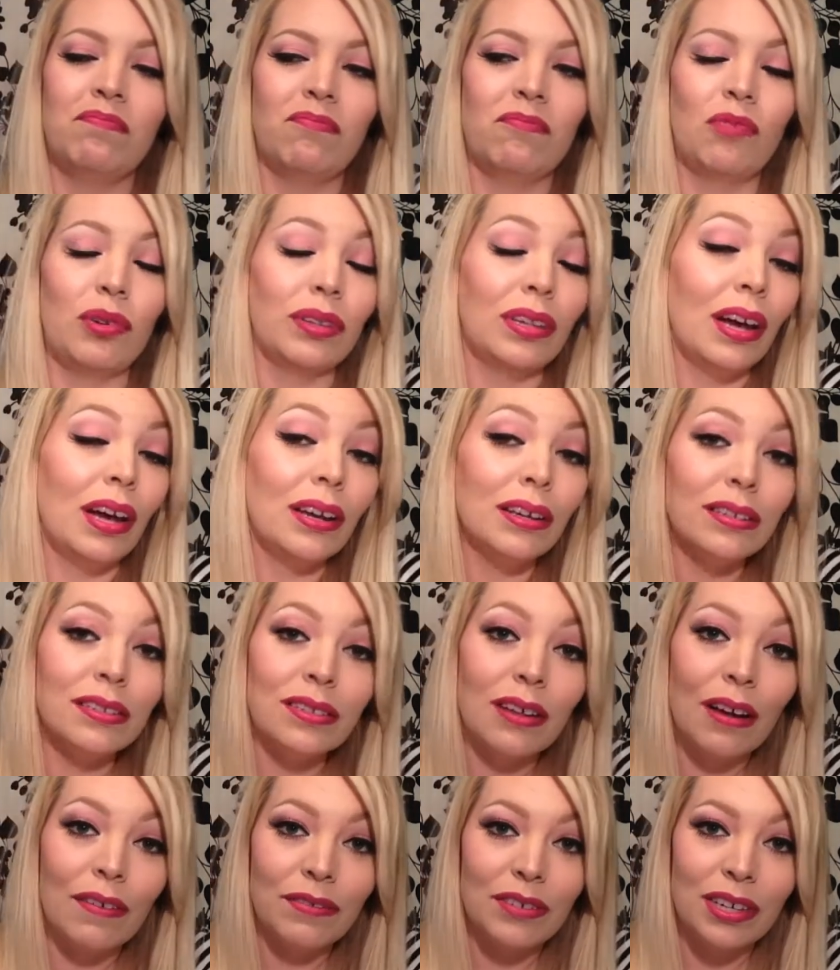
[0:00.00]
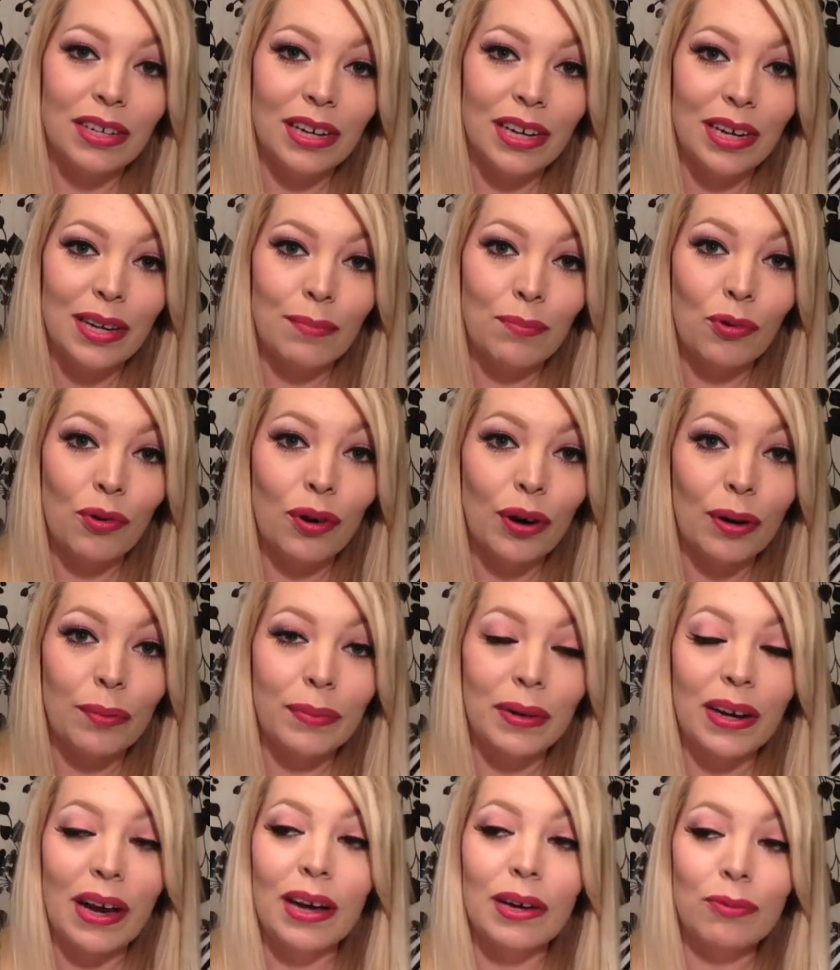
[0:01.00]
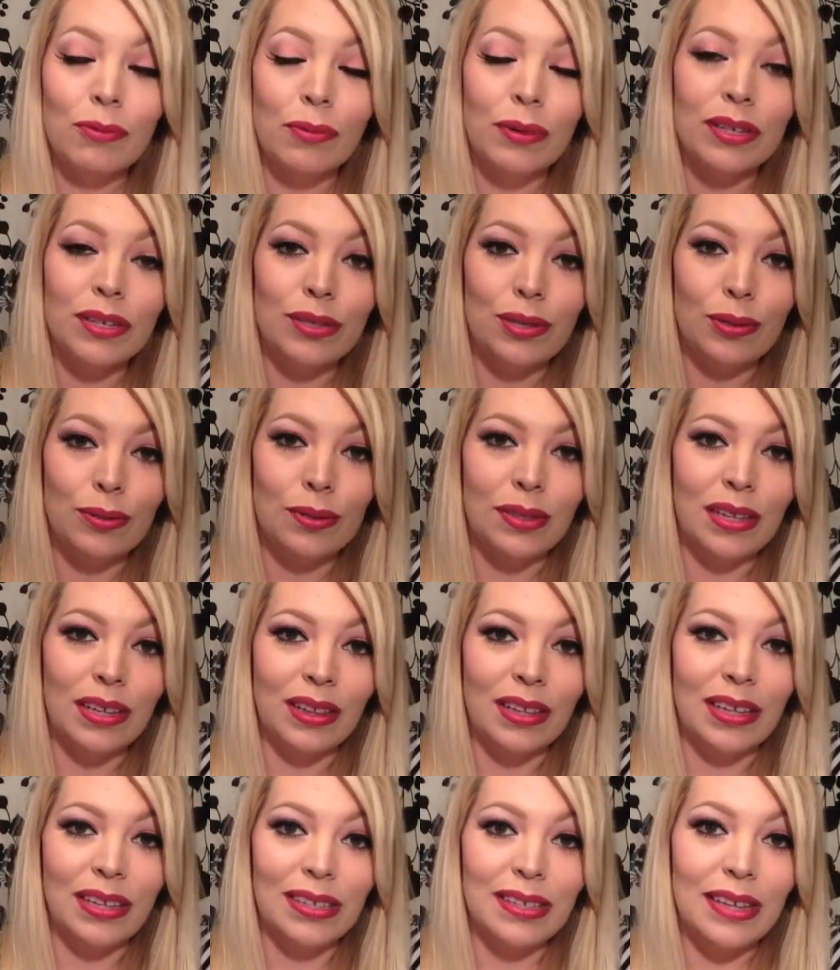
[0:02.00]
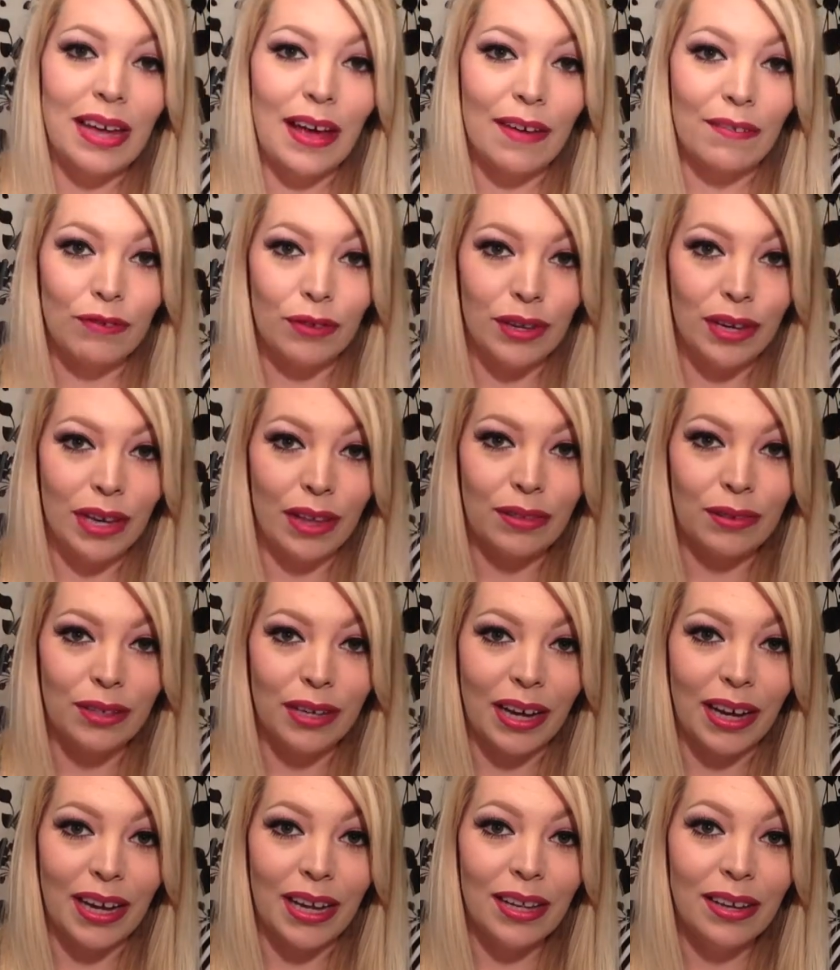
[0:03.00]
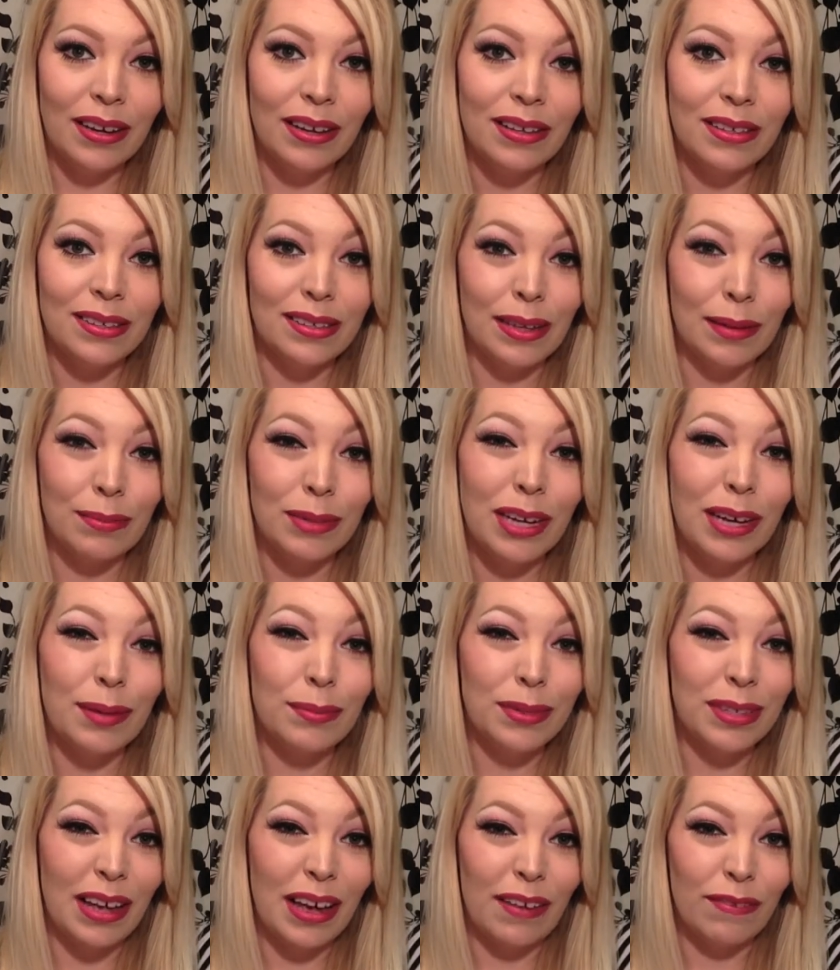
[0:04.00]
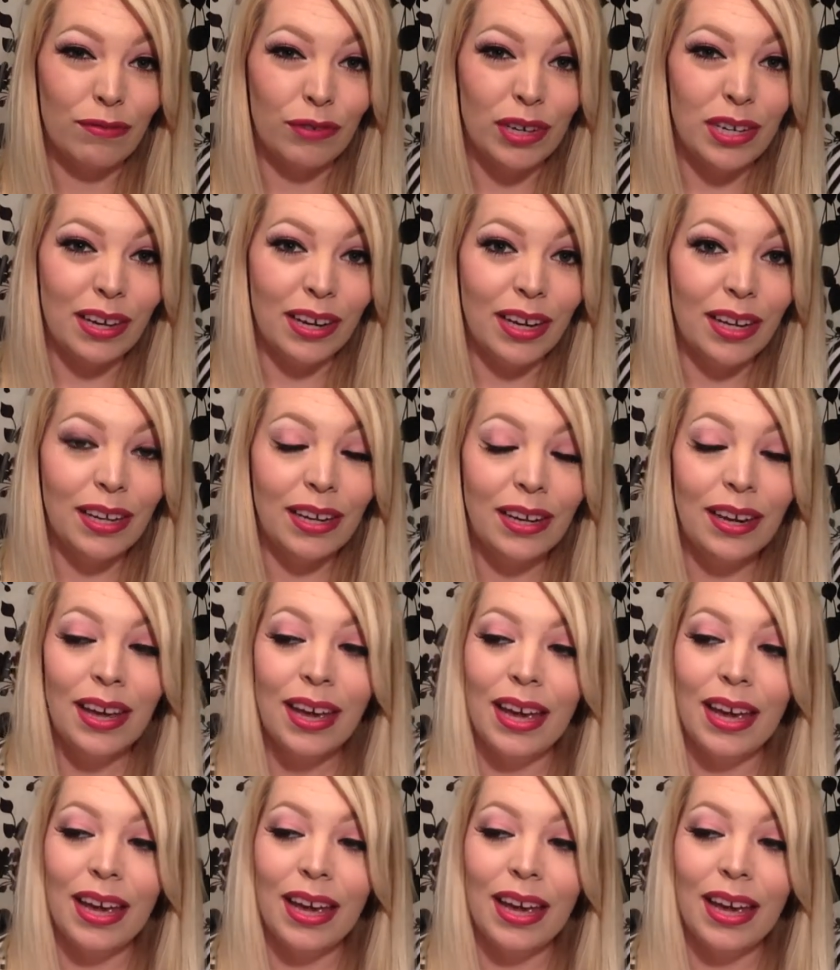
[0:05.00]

well, not as often anymore, but I was using this every other night, sometimes every night,